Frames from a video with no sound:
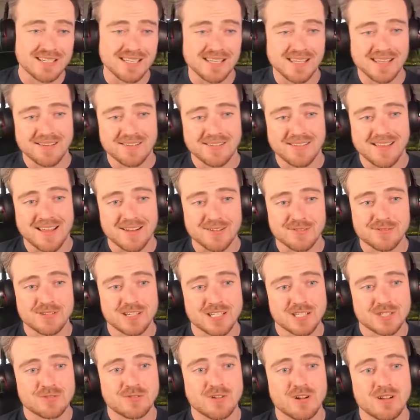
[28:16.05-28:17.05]
to get a lot of
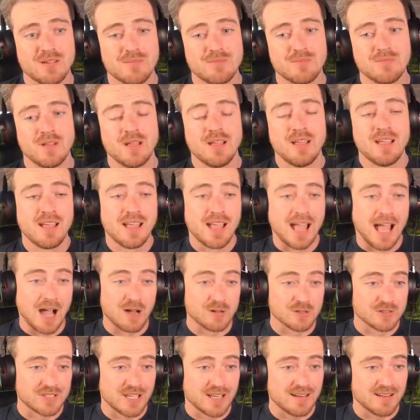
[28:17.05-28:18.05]
fish from
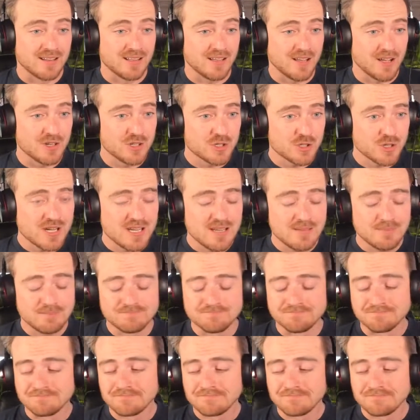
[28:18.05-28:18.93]
outside of the country.